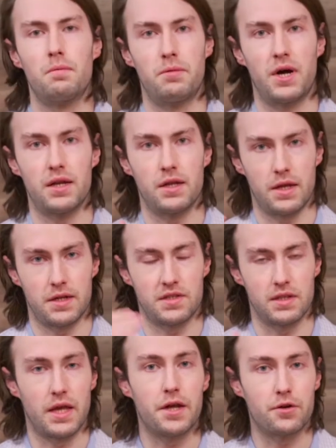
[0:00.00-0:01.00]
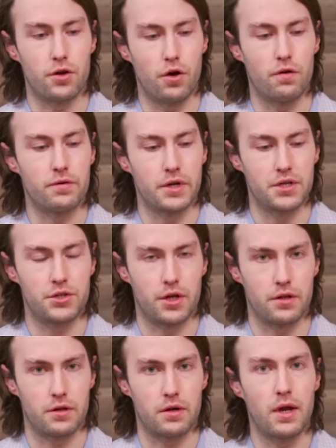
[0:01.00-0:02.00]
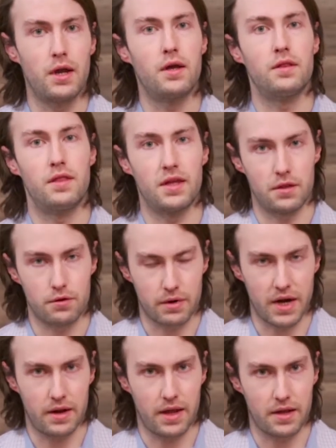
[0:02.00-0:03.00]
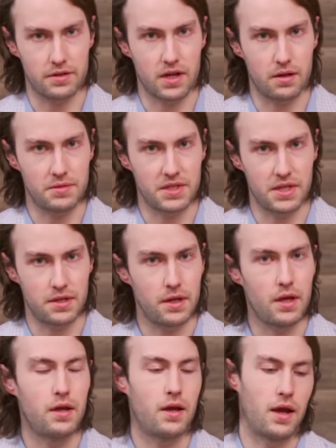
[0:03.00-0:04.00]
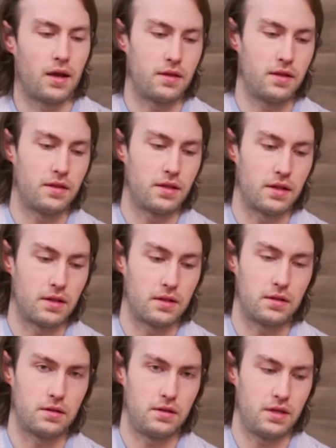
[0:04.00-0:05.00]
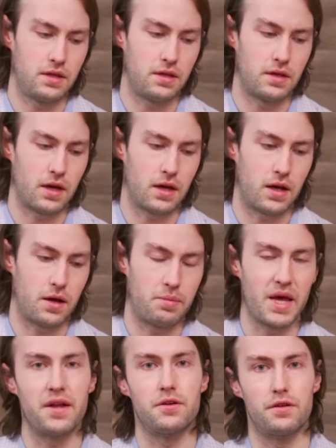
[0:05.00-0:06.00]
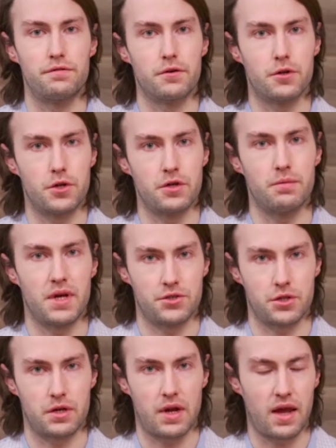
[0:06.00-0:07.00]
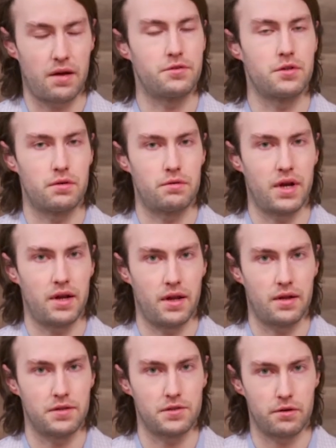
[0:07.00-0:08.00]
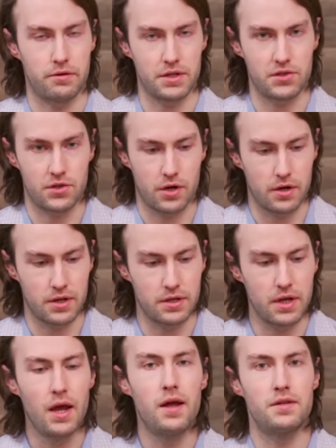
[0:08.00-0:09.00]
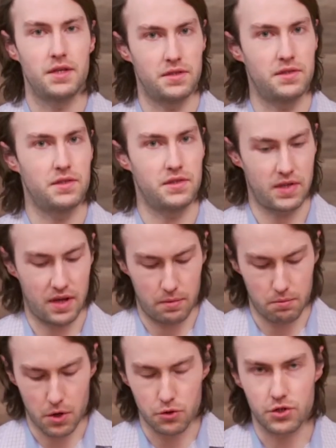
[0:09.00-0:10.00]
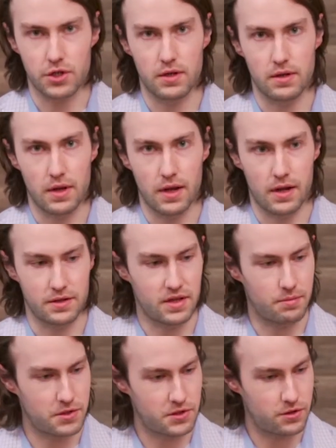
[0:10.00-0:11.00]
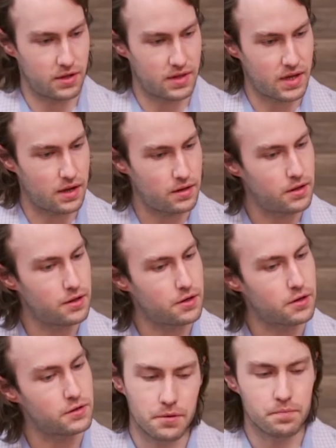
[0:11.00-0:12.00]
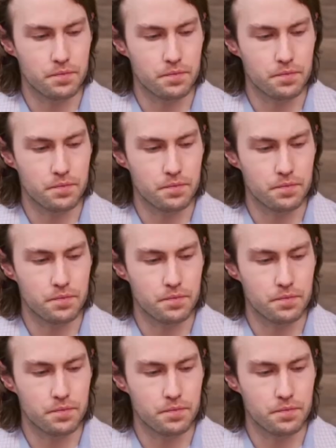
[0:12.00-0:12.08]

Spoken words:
but it's layered over each other. Then the right hand comes in, and then the pedal, for good measure, after the right hand has already started, does the same motion, and I'll demonstrate that here.